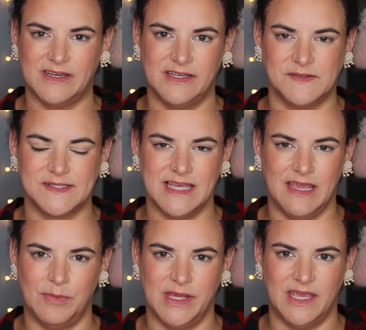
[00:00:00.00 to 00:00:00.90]
I used the
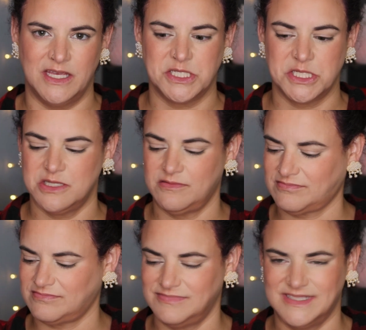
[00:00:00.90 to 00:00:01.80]
ABH
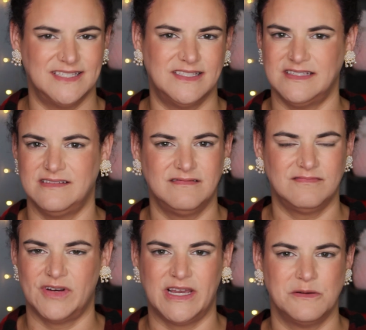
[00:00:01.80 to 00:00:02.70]
tinted
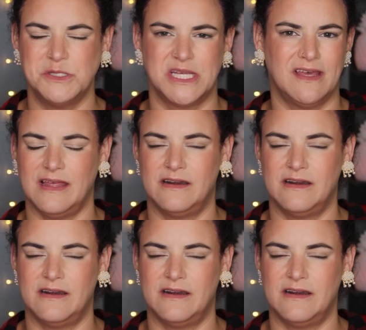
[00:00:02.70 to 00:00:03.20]
brow gel.